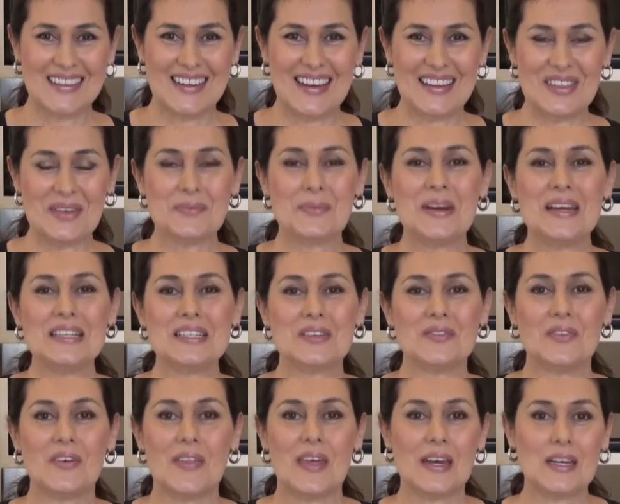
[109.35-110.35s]
And the
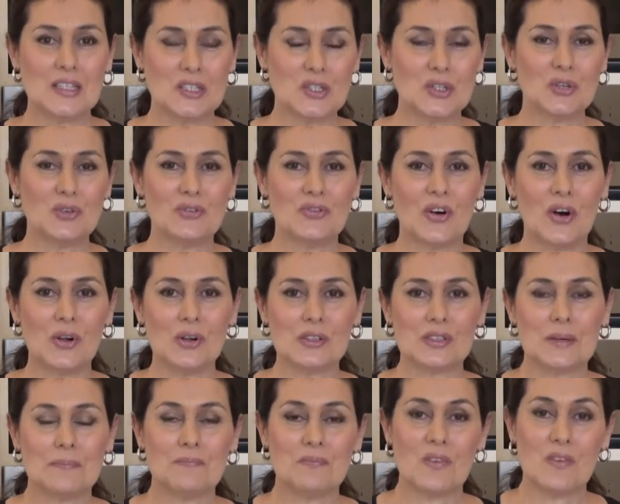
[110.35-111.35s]
reason for that is twofold.